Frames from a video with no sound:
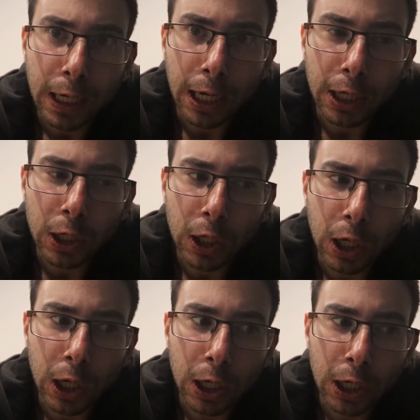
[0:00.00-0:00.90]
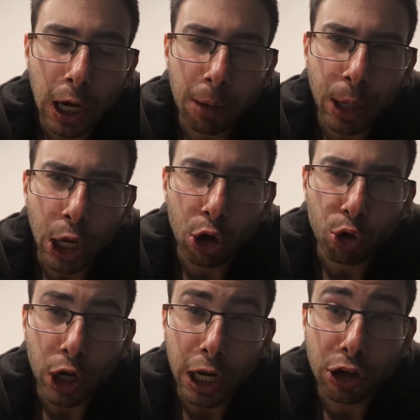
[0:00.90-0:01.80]
And I'm
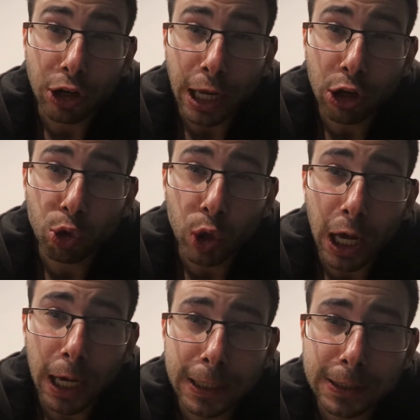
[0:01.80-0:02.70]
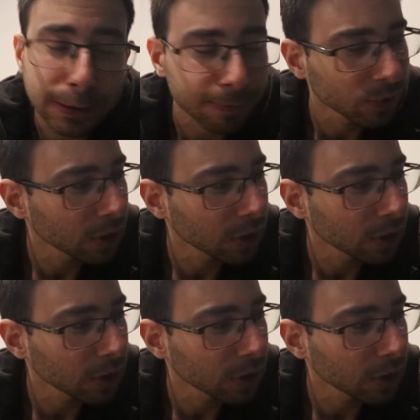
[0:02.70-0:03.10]
here to entertain you guys.